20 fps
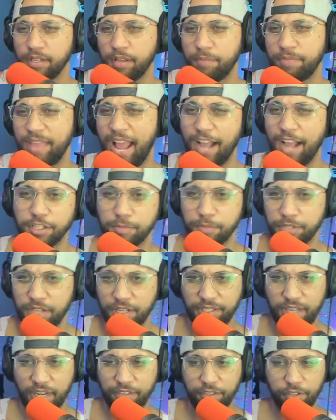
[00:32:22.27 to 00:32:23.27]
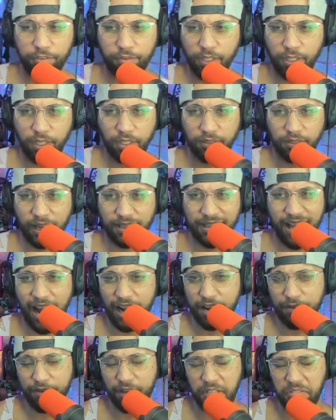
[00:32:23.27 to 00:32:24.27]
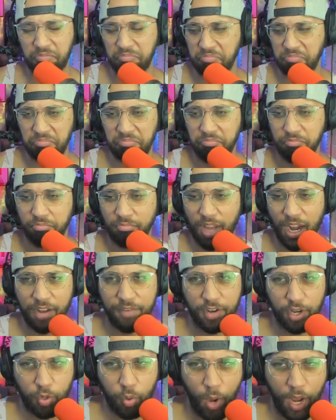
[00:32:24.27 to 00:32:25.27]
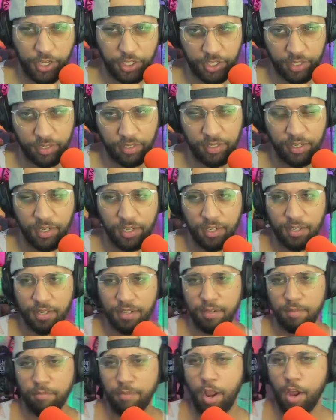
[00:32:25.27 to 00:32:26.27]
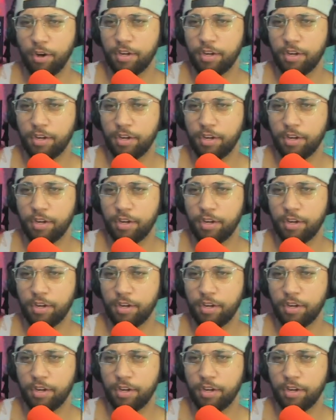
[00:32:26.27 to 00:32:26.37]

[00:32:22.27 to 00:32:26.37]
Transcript: Thousand percent taking the gorilla. Like not even in, not even a question, bro.